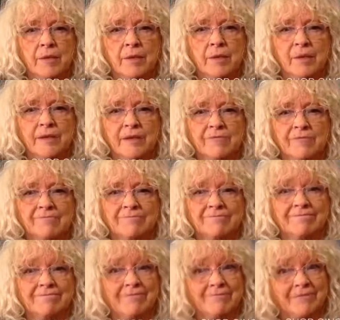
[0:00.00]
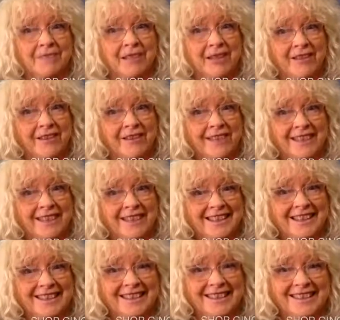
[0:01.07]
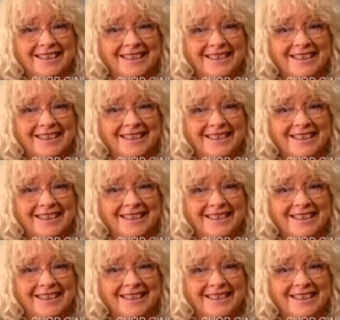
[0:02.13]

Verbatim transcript: but here it is.